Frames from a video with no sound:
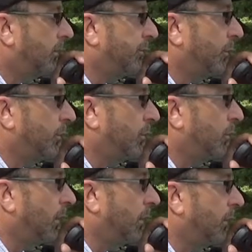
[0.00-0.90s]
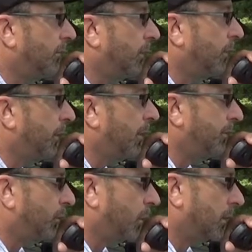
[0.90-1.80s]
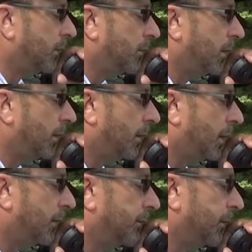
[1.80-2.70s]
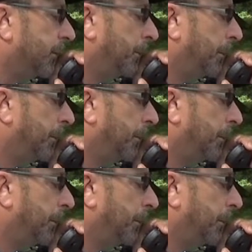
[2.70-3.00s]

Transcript: 1421, November Alpha 1, Sierra Alpha.